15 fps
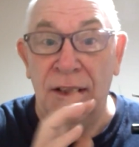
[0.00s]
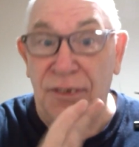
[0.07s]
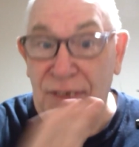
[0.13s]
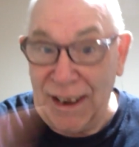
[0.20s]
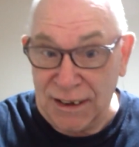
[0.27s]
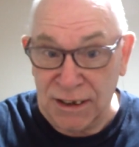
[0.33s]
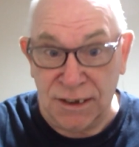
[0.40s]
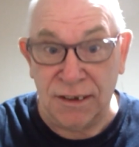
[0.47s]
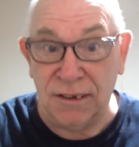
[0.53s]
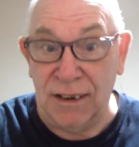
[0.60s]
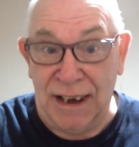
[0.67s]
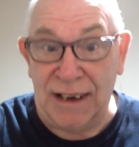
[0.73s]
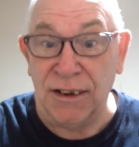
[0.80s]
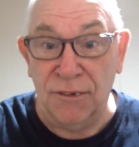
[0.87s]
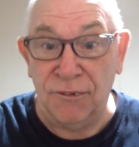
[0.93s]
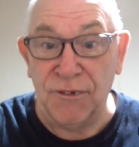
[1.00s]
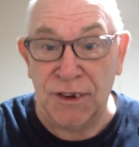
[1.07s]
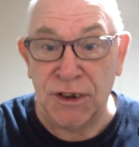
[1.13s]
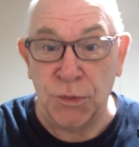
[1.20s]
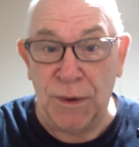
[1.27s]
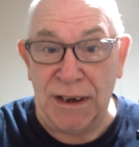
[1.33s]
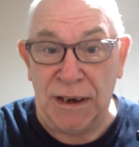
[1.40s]
That's the end of the
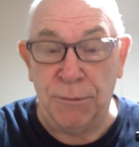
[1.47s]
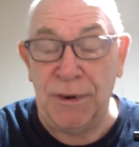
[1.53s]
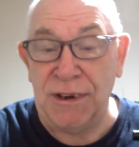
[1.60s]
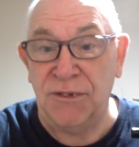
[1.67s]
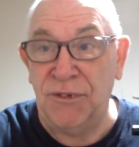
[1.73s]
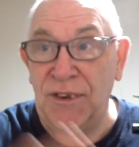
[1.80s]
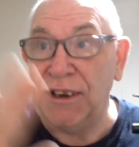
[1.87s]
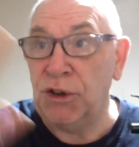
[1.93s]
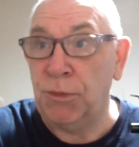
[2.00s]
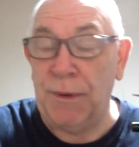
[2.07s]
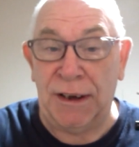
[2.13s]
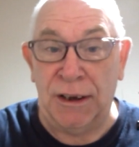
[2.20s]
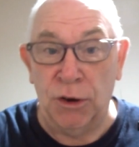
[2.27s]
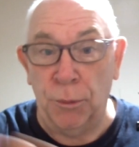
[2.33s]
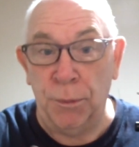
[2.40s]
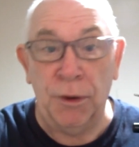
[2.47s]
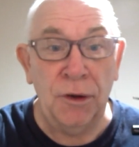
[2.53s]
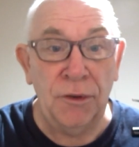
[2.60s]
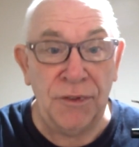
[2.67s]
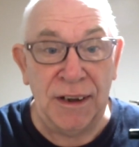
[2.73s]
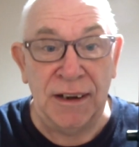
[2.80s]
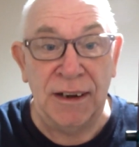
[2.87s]
sweep. It's finished picking up
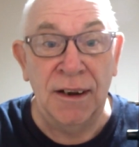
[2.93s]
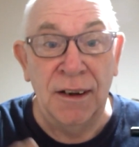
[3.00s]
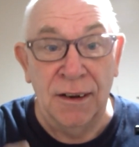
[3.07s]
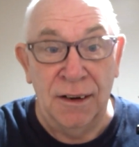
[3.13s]
all the